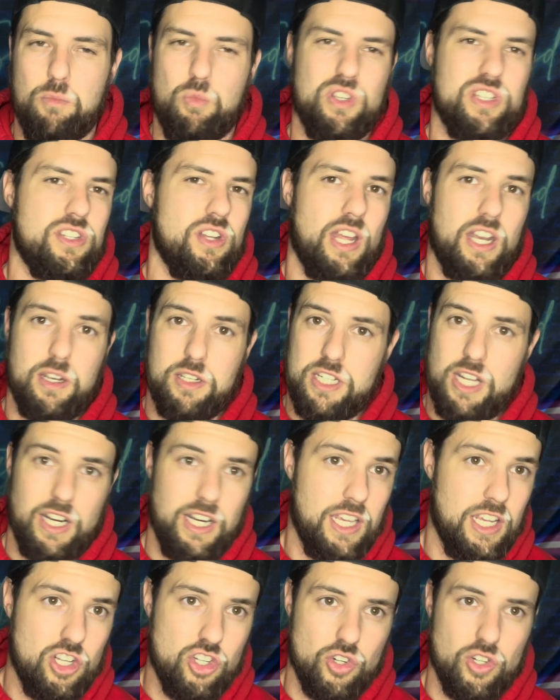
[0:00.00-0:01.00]
We still had a ton
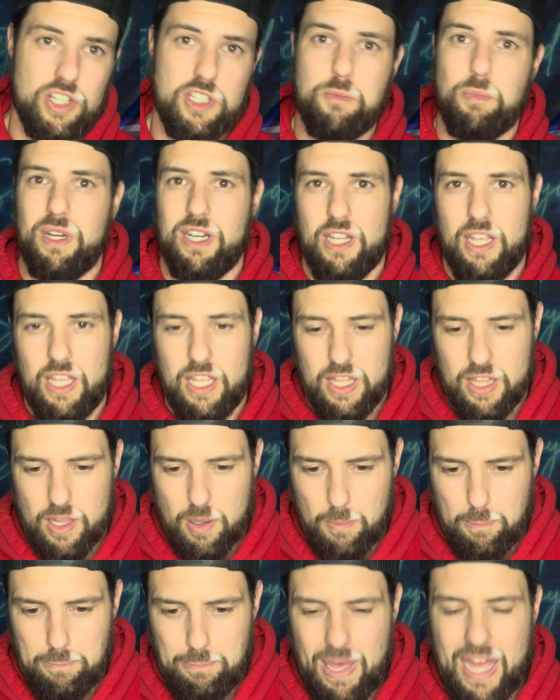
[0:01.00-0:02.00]
of injuries, but
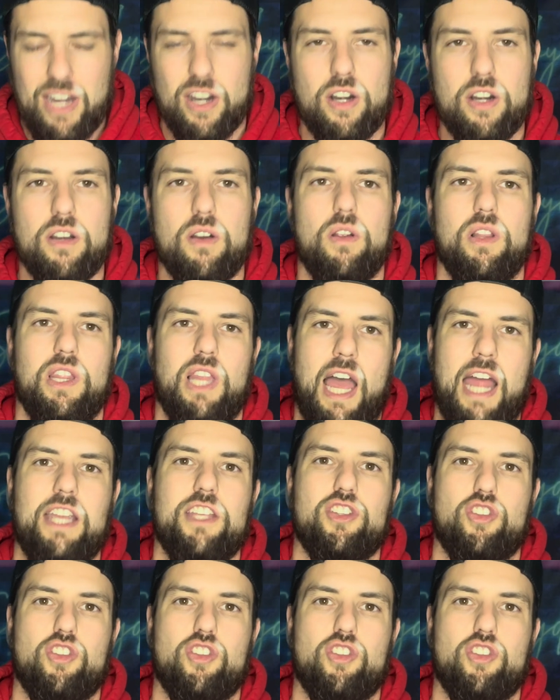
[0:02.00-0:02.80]
better line of